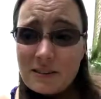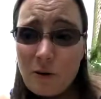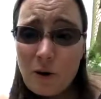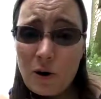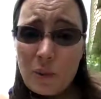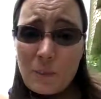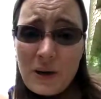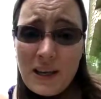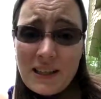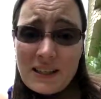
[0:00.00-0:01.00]
or
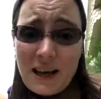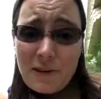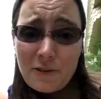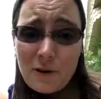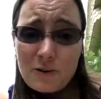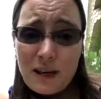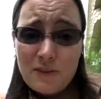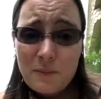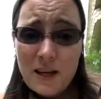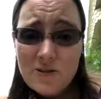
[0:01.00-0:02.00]
being thrown down
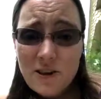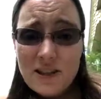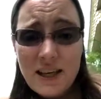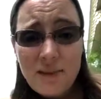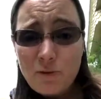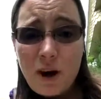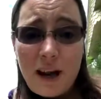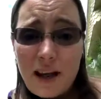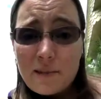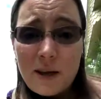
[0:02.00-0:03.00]
the matrix and getting right
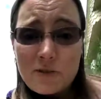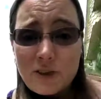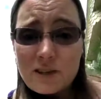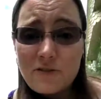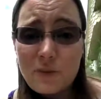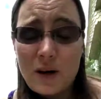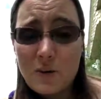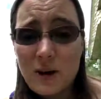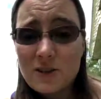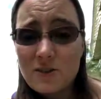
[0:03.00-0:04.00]
out of the matrix, if you want
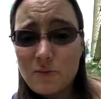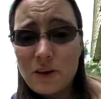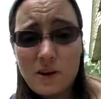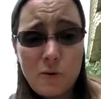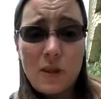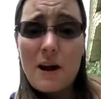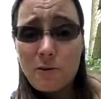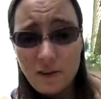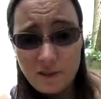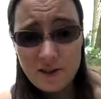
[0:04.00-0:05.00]
to go with that
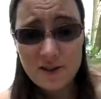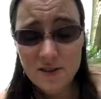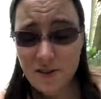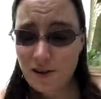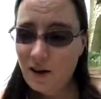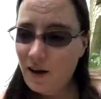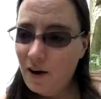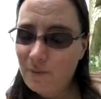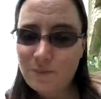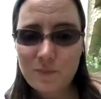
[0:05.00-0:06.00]
reference.
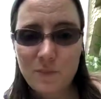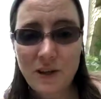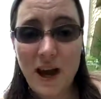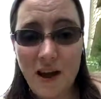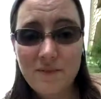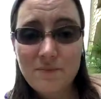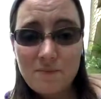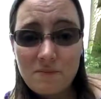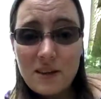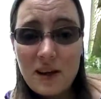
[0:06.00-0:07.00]
But yeah,
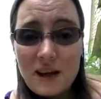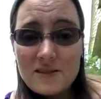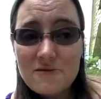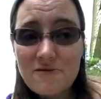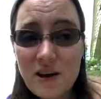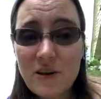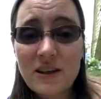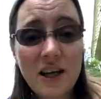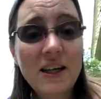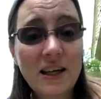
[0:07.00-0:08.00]
it's very
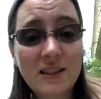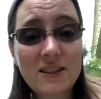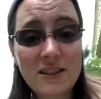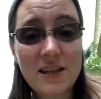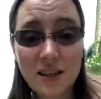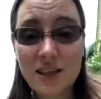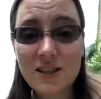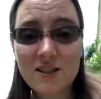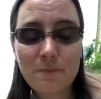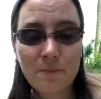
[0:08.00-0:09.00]
enlightening to say the
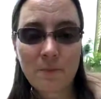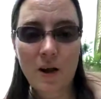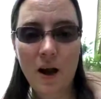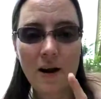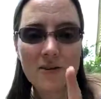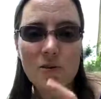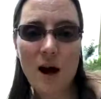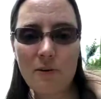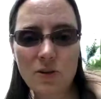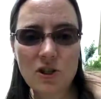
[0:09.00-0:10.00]
least. All right, so
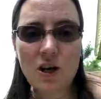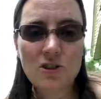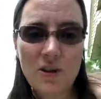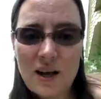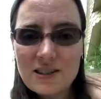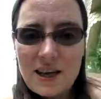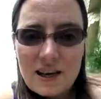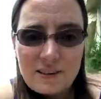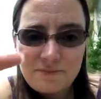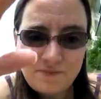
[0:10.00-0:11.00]
I will talk to you guys later.